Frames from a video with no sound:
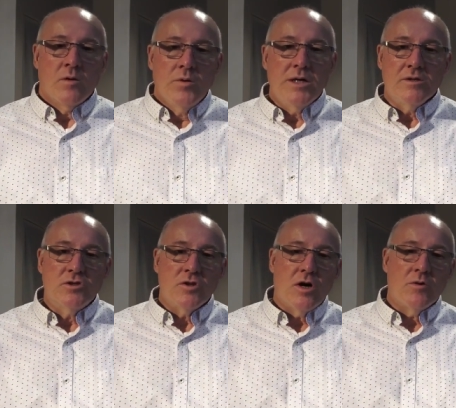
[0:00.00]
We
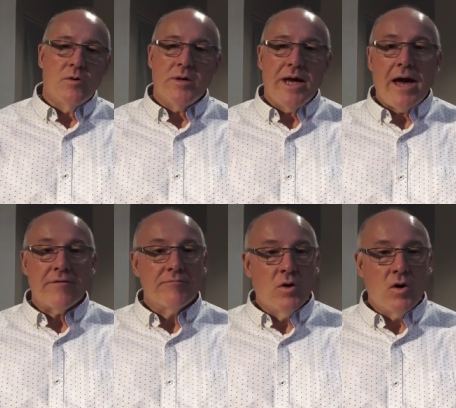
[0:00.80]
enjoy what we
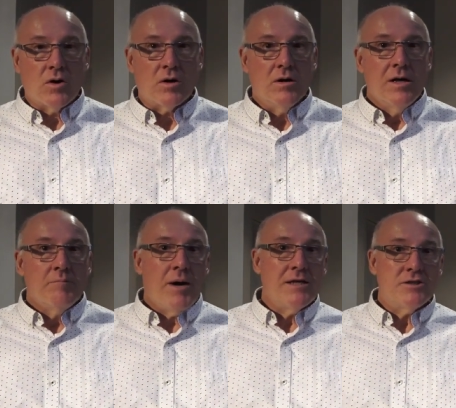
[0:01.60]
have
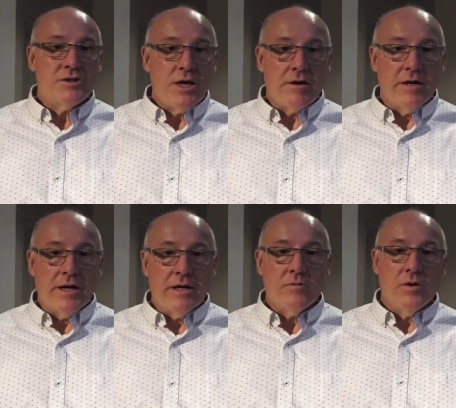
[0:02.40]
more by
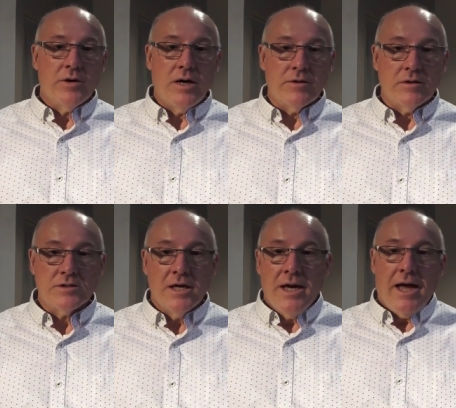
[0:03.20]
sharing it with others.